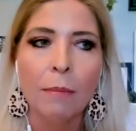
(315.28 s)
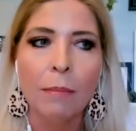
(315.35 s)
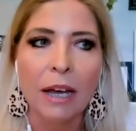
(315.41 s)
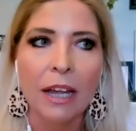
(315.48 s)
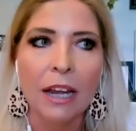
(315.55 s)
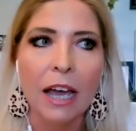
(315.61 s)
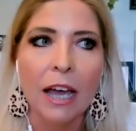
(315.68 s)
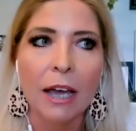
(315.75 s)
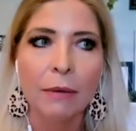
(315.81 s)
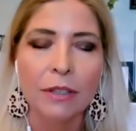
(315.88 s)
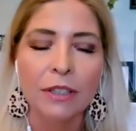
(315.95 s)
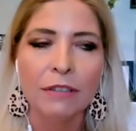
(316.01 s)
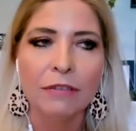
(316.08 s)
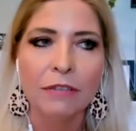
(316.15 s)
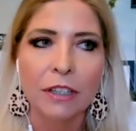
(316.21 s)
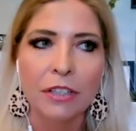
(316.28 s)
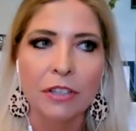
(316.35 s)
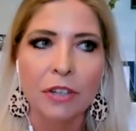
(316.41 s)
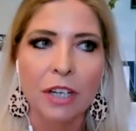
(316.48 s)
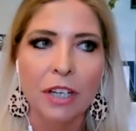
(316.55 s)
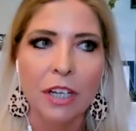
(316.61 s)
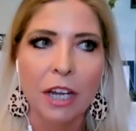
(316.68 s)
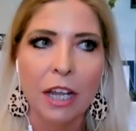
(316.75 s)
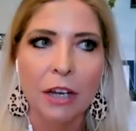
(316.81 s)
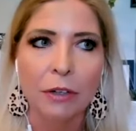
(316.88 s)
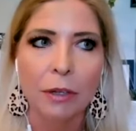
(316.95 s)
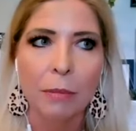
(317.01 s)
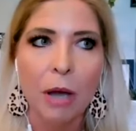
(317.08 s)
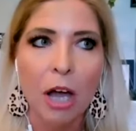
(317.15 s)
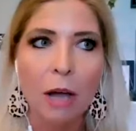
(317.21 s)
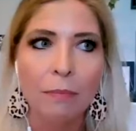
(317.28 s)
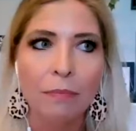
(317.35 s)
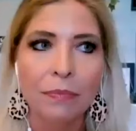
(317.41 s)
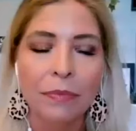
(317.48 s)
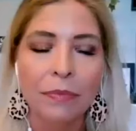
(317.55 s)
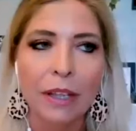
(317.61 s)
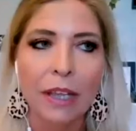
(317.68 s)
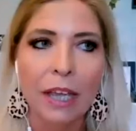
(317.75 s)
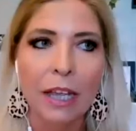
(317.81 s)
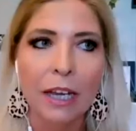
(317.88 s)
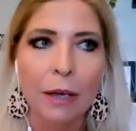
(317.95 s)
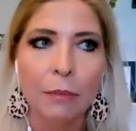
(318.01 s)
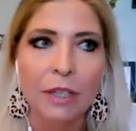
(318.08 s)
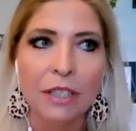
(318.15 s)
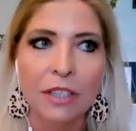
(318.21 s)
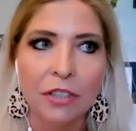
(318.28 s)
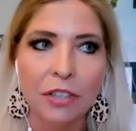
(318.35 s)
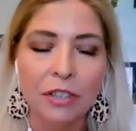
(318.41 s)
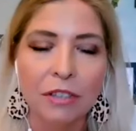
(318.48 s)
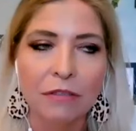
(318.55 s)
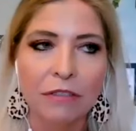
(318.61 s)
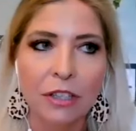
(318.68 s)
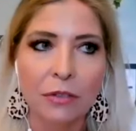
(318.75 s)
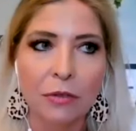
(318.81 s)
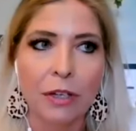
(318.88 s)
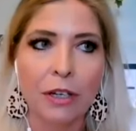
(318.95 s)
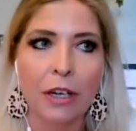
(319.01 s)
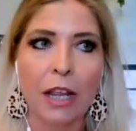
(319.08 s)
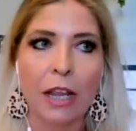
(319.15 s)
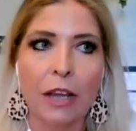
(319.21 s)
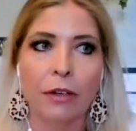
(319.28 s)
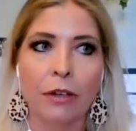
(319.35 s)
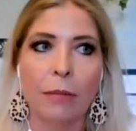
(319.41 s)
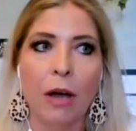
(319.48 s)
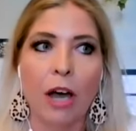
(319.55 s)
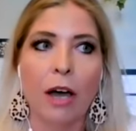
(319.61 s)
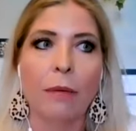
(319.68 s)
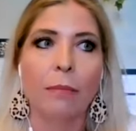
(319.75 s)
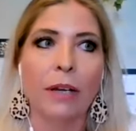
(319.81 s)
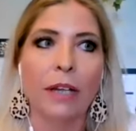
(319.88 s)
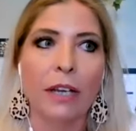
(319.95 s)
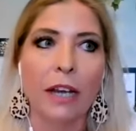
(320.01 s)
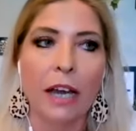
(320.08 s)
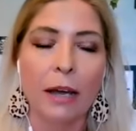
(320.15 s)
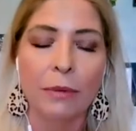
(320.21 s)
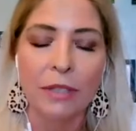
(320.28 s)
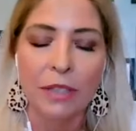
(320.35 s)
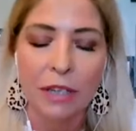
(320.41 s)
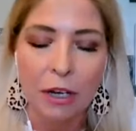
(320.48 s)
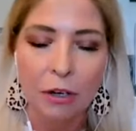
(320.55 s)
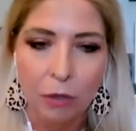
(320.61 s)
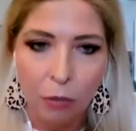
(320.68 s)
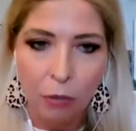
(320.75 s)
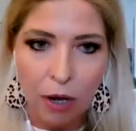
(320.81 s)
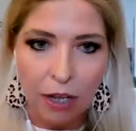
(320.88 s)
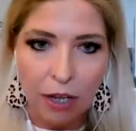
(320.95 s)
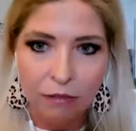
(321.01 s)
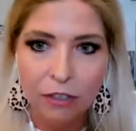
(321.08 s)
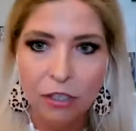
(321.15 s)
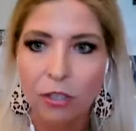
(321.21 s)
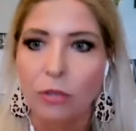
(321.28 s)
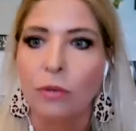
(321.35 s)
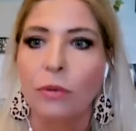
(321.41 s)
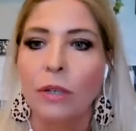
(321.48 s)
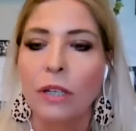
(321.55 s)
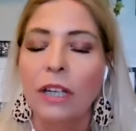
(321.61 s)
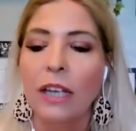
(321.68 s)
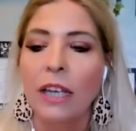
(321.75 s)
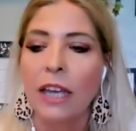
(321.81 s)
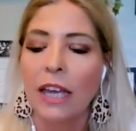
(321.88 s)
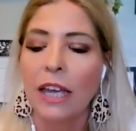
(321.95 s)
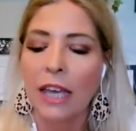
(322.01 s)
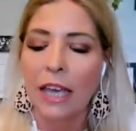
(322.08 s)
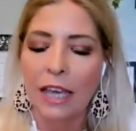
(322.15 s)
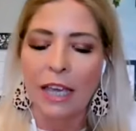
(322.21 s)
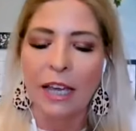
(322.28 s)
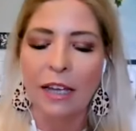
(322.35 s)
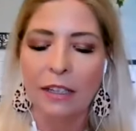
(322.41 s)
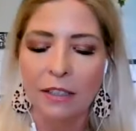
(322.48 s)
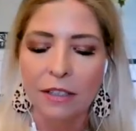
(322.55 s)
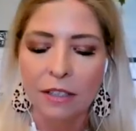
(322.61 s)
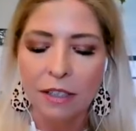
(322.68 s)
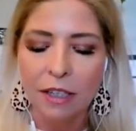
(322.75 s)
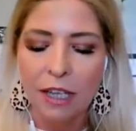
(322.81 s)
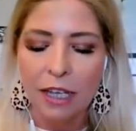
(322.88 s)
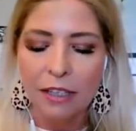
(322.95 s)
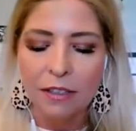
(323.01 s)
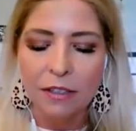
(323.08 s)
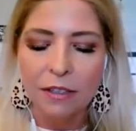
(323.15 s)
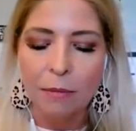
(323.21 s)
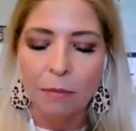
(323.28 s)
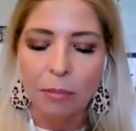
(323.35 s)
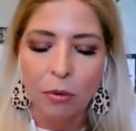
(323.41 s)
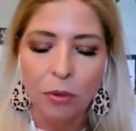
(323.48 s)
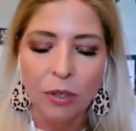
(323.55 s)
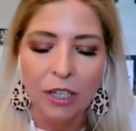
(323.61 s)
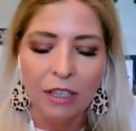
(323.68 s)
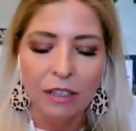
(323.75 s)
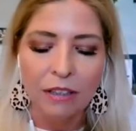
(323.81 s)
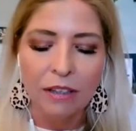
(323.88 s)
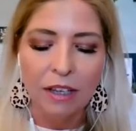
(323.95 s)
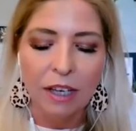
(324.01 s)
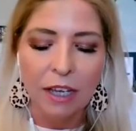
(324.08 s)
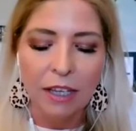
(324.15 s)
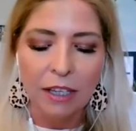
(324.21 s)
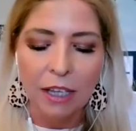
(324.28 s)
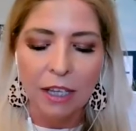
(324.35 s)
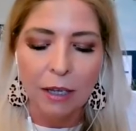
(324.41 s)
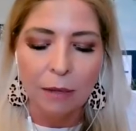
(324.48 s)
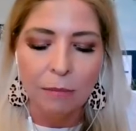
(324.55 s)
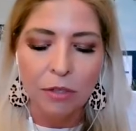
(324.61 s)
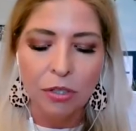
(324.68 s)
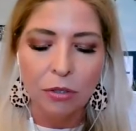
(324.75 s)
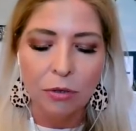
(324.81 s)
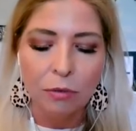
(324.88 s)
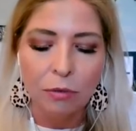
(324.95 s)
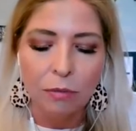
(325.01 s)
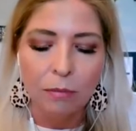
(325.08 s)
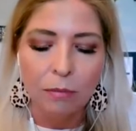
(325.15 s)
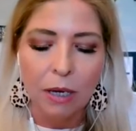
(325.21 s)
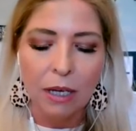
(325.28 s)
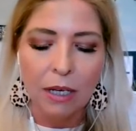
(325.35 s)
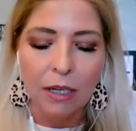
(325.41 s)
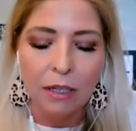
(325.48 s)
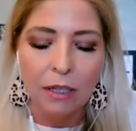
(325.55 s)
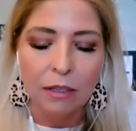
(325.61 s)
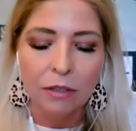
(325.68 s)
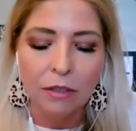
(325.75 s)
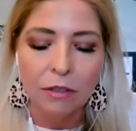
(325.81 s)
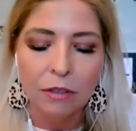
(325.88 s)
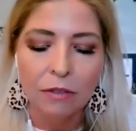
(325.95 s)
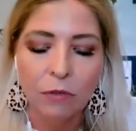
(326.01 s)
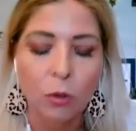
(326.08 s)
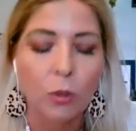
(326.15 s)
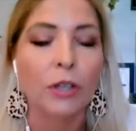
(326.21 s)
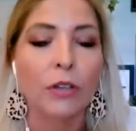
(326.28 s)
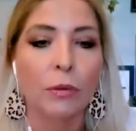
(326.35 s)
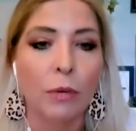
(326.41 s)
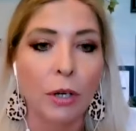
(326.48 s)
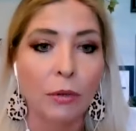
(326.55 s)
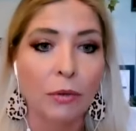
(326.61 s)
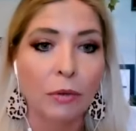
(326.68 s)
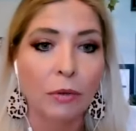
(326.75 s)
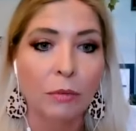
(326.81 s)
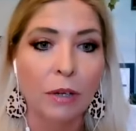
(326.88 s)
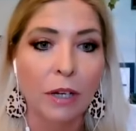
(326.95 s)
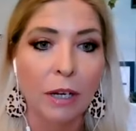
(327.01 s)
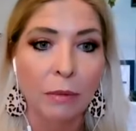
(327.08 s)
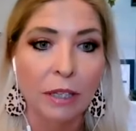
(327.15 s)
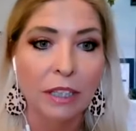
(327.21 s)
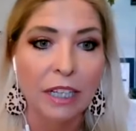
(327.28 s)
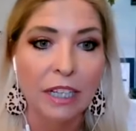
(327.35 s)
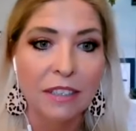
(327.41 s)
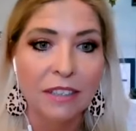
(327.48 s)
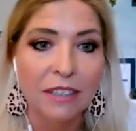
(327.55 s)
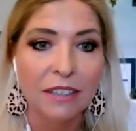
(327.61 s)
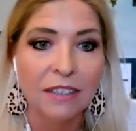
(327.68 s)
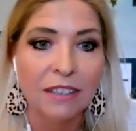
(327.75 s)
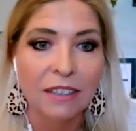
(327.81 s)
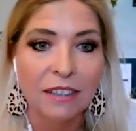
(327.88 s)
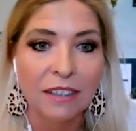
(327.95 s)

but I was a frustrated, angry mom. And I wasn't just a frustrated, angry mom, but I was an angry wife too. And at some point I came to my fork in the road where I realized